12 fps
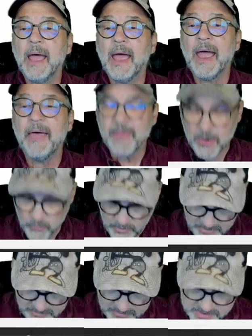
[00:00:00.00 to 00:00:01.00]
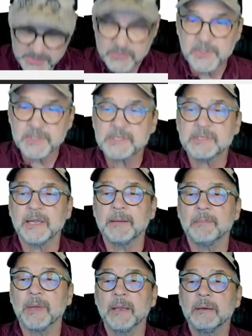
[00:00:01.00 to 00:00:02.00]
And then within the switch
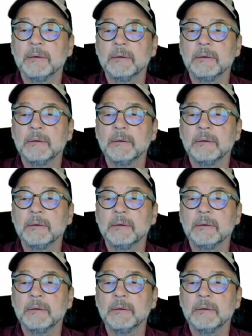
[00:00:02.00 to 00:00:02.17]
statement,